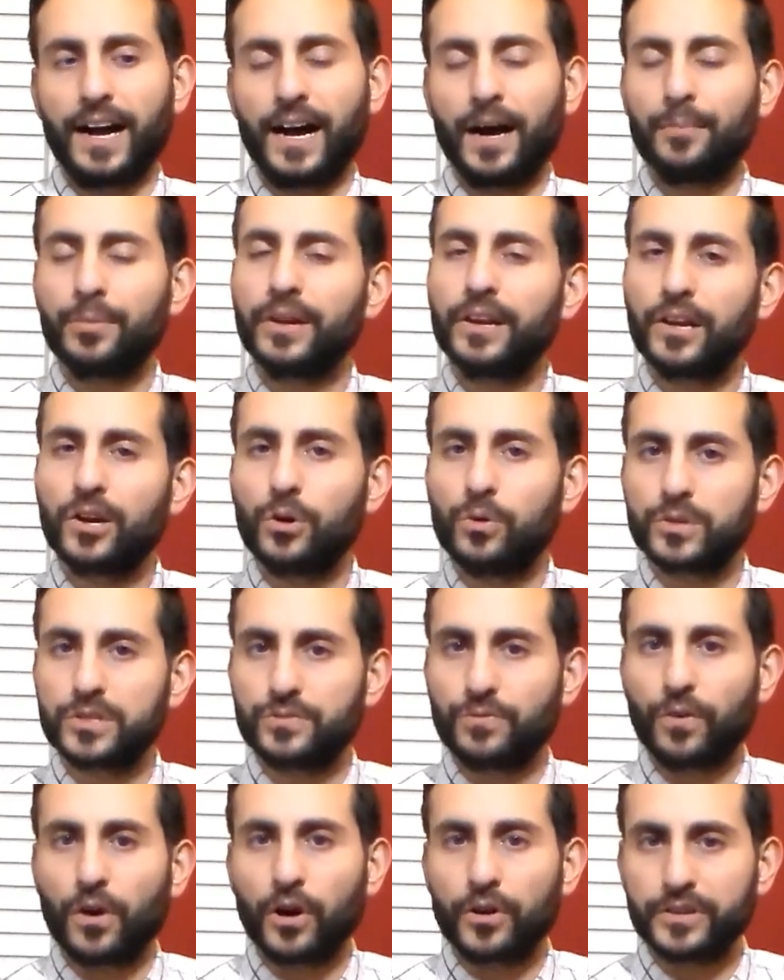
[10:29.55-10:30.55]
I'm going to go
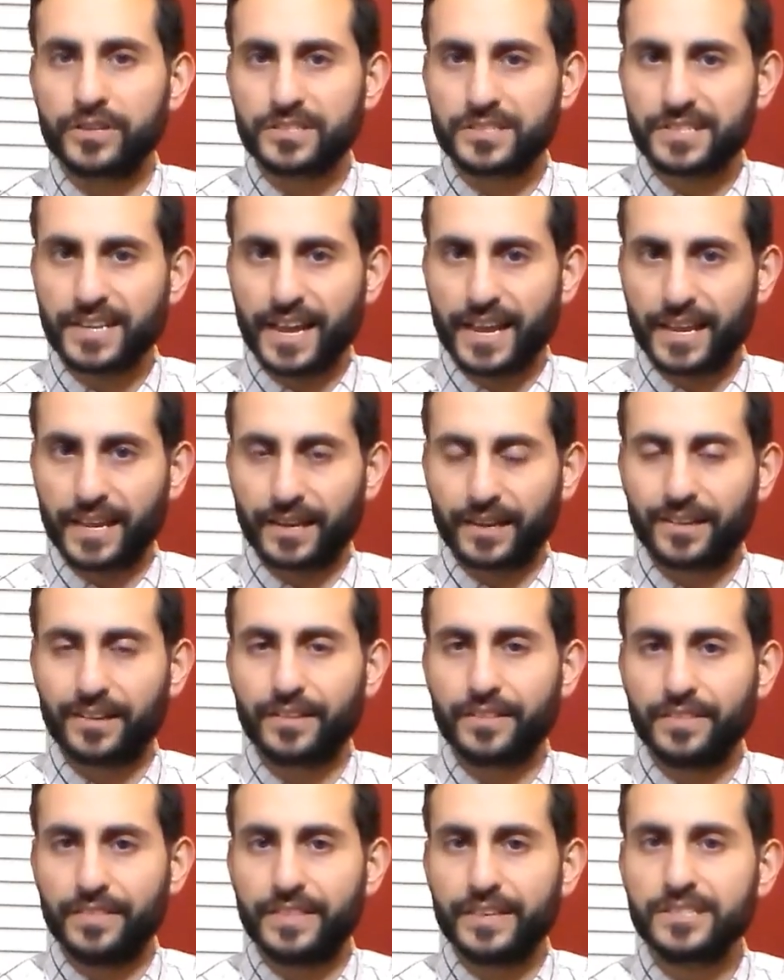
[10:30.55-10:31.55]
as far as saying
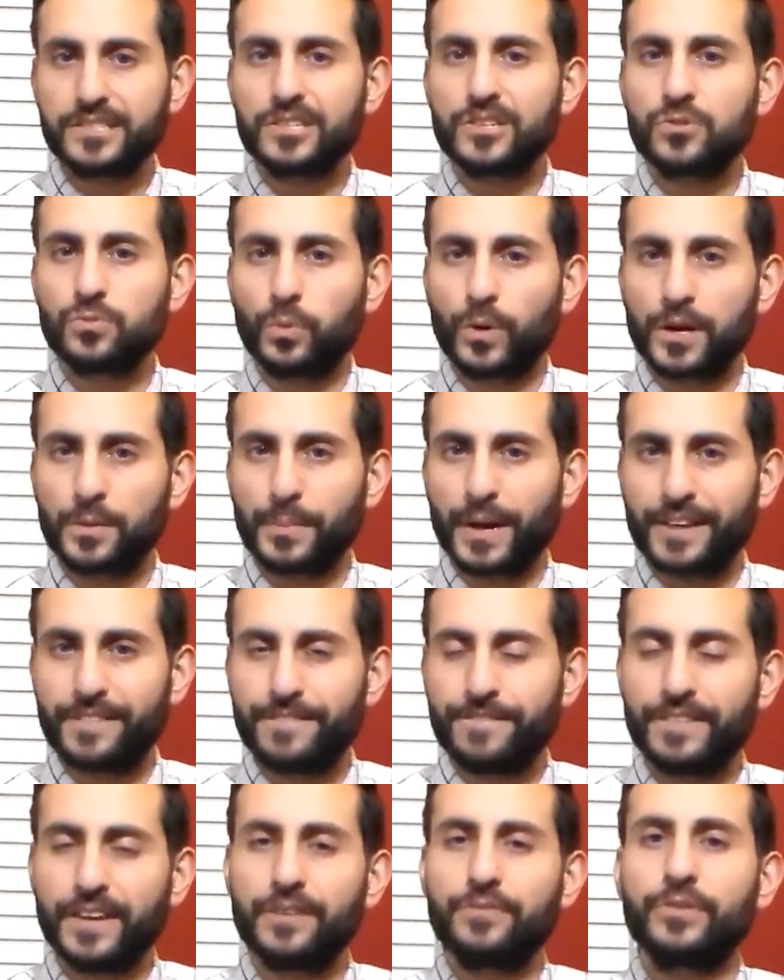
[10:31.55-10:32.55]
this is one of my
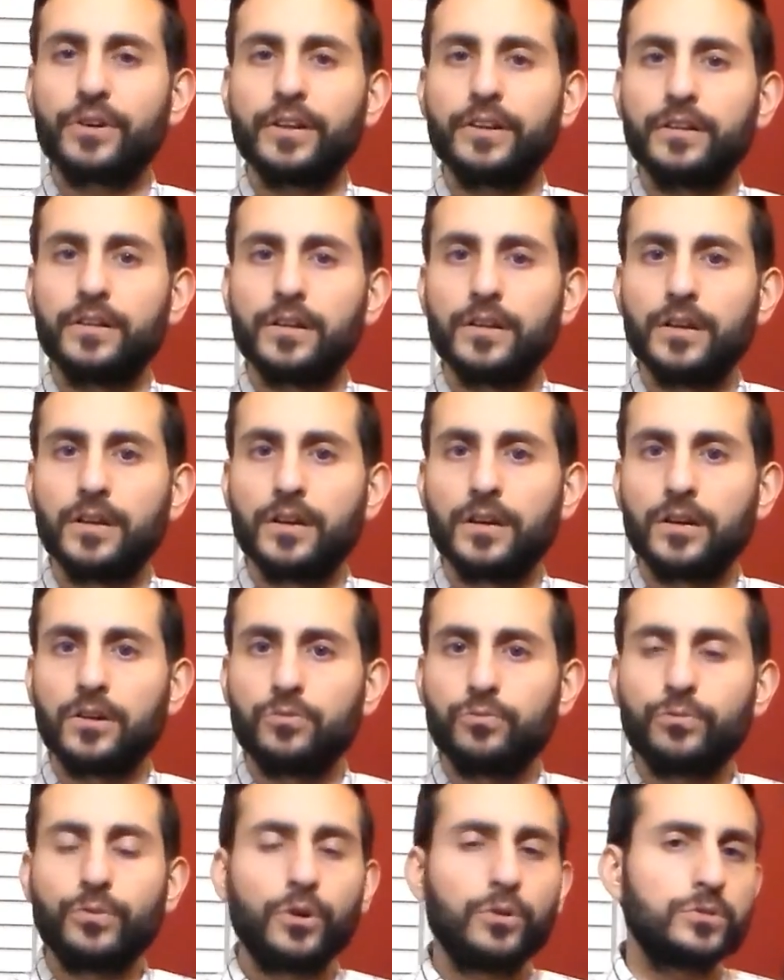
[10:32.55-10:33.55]
favorite
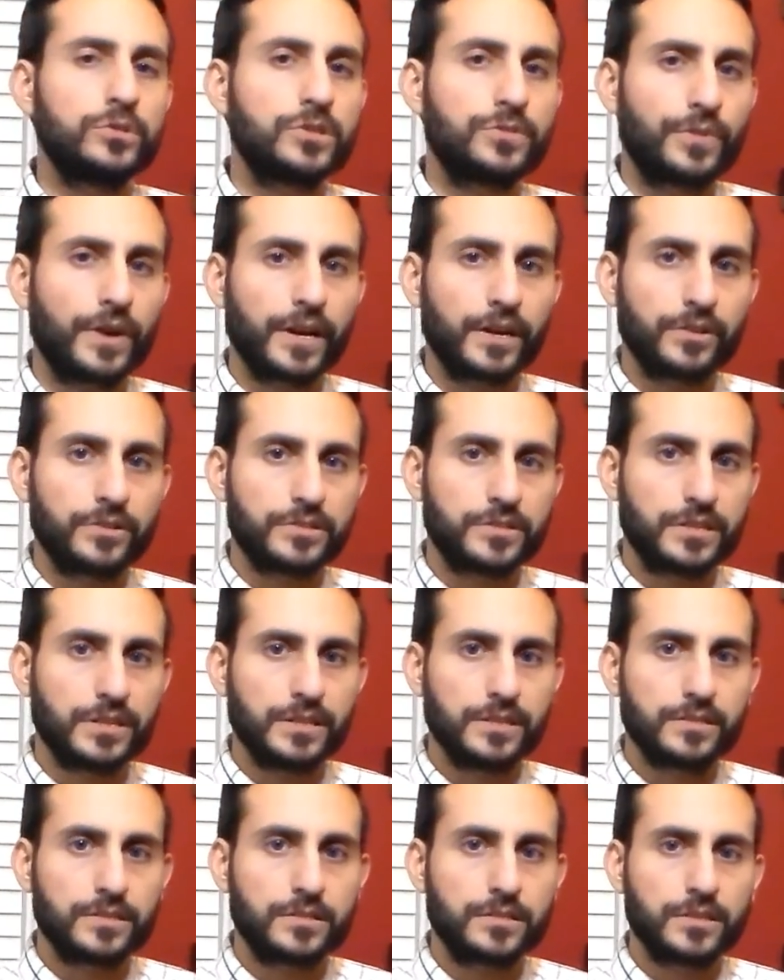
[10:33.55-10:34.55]
rose
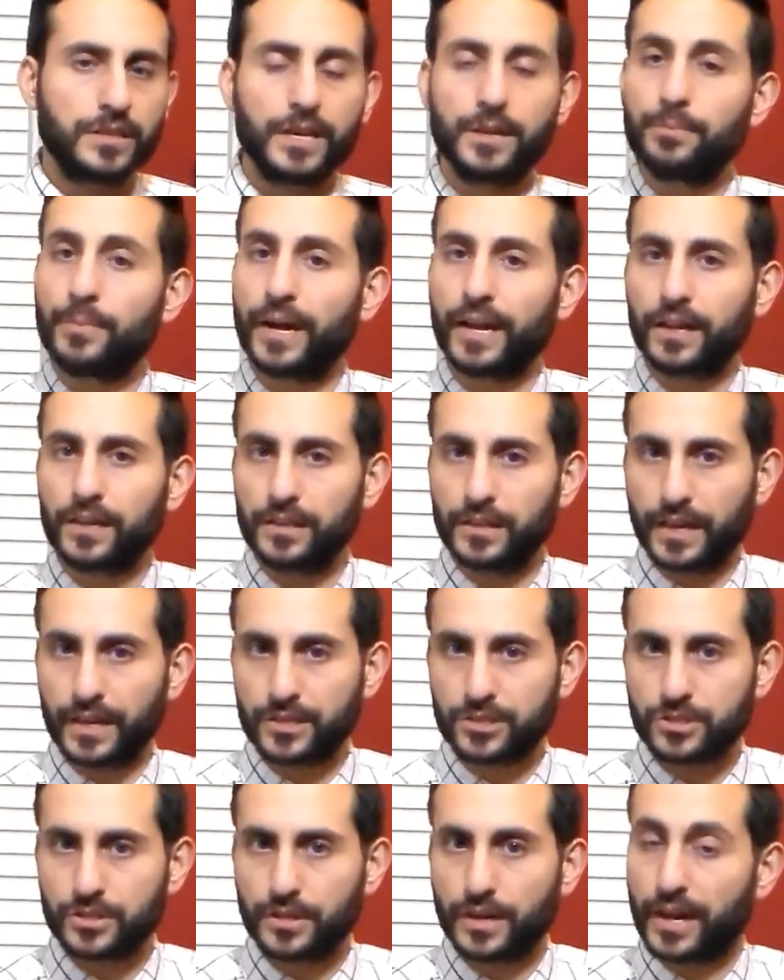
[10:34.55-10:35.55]
fragrances in my
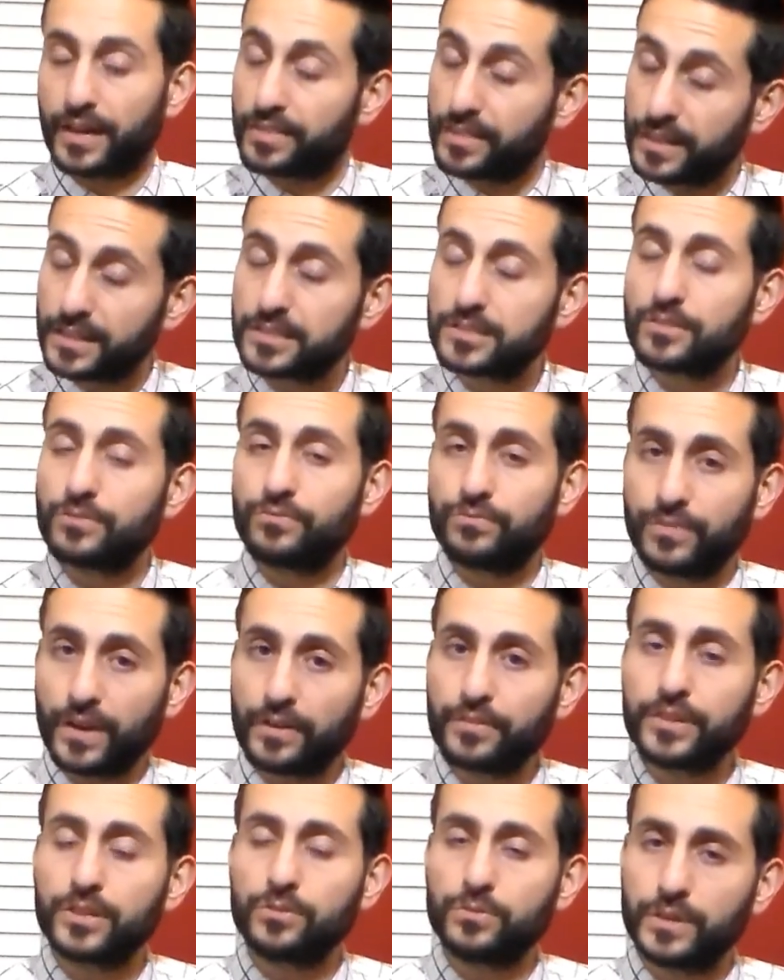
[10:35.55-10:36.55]
collection. I think it's a
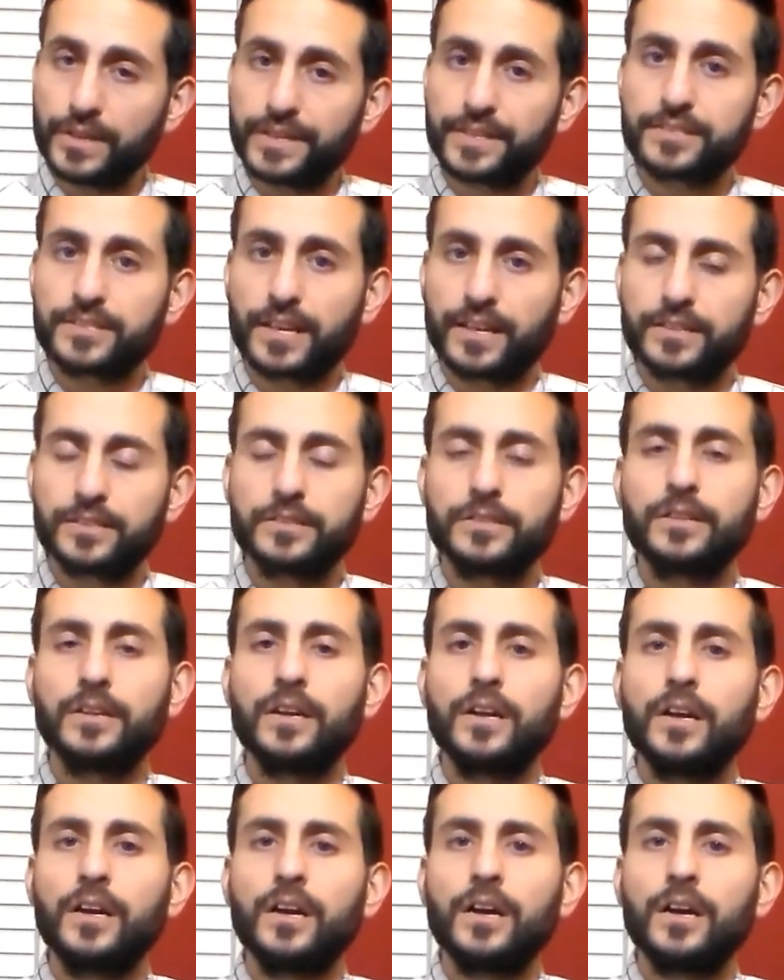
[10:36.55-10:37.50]
very unique scent